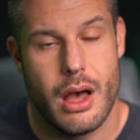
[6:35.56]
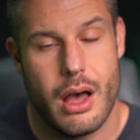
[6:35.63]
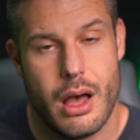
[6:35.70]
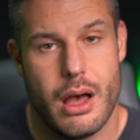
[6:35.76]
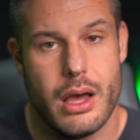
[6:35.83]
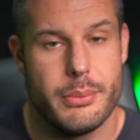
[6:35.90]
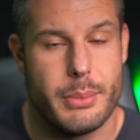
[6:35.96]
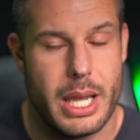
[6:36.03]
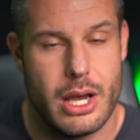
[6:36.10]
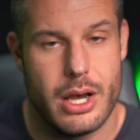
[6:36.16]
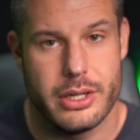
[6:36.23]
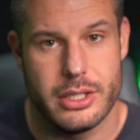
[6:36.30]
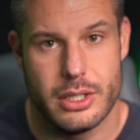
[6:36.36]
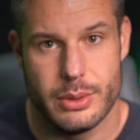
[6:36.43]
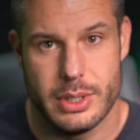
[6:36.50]
on my
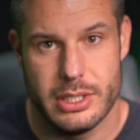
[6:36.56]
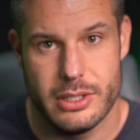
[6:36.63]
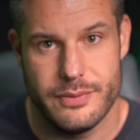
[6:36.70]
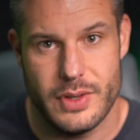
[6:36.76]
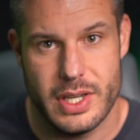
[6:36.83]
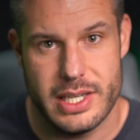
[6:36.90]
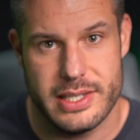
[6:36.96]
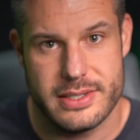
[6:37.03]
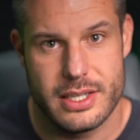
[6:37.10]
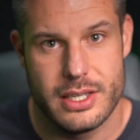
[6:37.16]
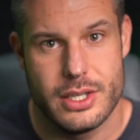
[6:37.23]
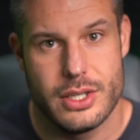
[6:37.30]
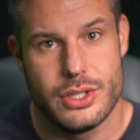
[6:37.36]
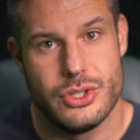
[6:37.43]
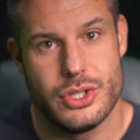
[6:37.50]
audio interface,
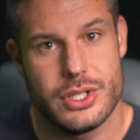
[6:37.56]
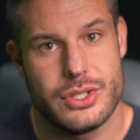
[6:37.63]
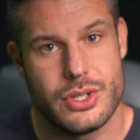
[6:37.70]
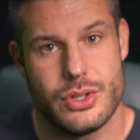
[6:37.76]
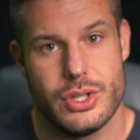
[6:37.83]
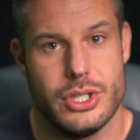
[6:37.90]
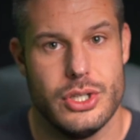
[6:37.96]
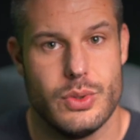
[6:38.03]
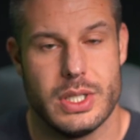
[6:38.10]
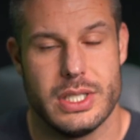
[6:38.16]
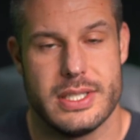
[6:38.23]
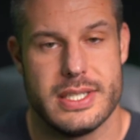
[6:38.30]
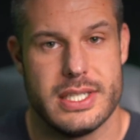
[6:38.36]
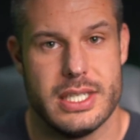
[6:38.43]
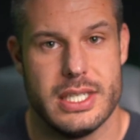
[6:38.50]
just so that you
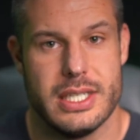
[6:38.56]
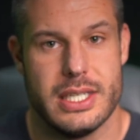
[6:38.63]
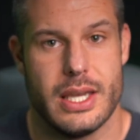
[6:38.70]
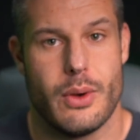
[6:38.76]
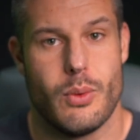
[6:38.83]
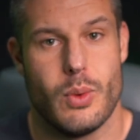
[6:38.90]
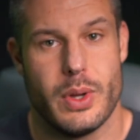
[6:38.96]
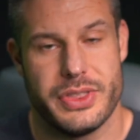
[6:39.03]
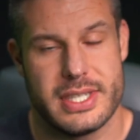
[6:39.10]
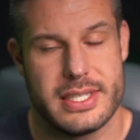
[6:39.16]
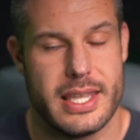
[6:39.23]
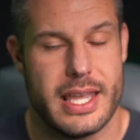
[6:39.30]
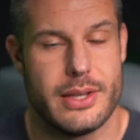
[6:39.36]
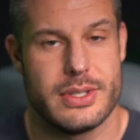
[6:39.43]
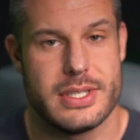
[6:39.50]
can see what the
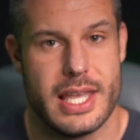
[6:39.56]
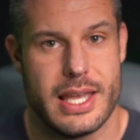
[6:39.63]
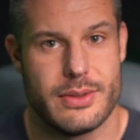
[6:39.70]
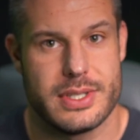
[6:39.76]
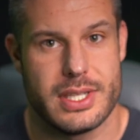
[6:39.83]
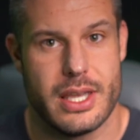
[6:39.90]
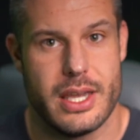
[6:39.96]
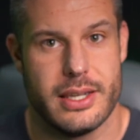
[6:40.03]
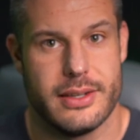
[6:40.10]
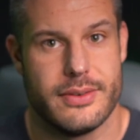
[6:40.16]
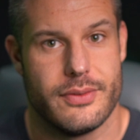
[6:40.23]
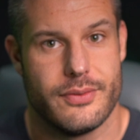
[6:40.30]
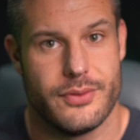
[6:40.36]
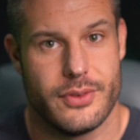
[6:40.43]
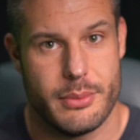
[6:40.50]
sound sounds like
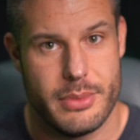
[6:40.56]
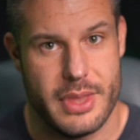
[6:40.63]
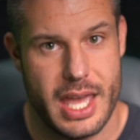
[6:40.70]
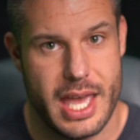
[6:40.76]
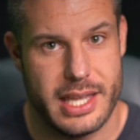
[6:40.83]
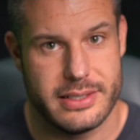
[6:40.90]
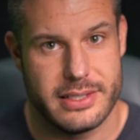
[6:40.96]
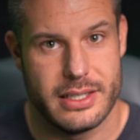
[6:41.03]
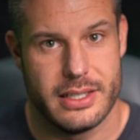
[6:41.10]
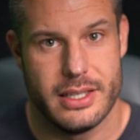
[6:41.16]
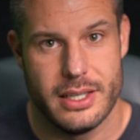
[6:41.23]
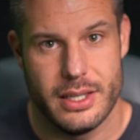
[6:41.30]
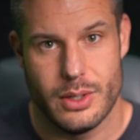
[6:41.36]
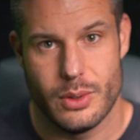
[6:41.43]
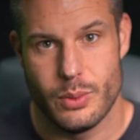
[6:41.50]
from that
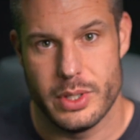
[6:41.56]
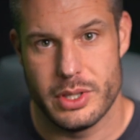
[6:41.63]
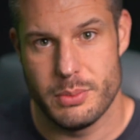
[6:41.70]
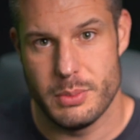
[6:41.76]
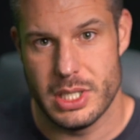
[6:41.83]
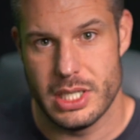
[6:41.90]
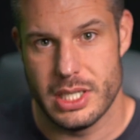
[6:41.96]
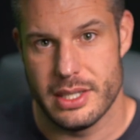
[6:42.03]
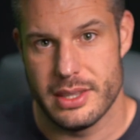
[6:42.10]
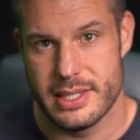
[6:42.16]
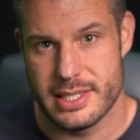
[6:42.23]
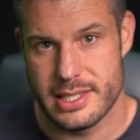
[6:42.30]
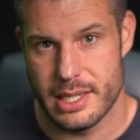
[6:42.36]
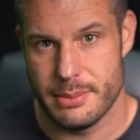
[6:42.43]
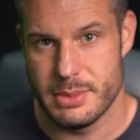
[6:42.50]
with me the
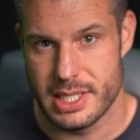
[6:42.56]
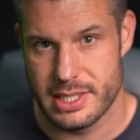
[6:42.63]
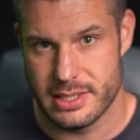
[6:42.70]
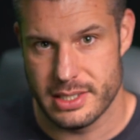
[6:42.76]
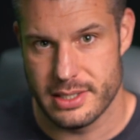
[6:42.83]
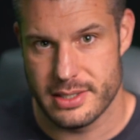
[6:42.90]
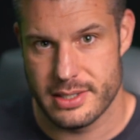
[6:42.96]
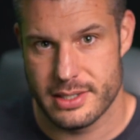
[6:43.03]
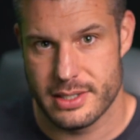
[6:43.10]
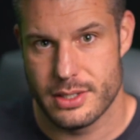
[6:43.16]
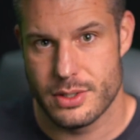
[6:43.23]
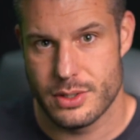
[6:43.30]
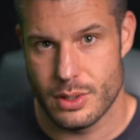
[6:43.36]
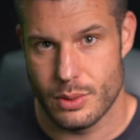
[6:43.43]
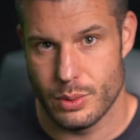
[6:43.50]
same distance.
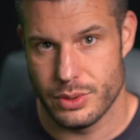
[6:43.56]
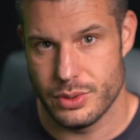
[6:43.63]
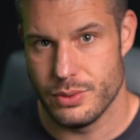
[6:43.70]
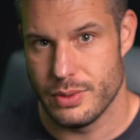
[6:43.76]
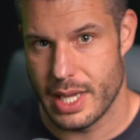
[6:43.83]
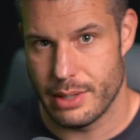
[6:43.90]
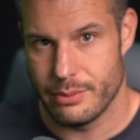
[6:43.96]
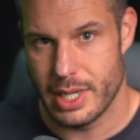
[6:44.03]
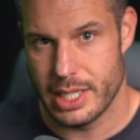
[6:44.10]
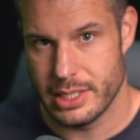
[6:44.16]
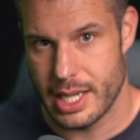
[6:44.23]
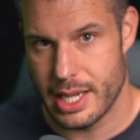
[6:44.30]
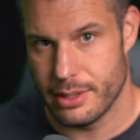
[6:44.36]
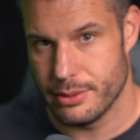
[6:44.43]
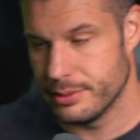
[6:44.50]
So we'll do that right
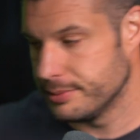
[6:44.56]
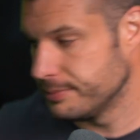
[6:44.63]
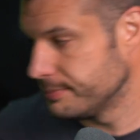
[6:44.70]
now.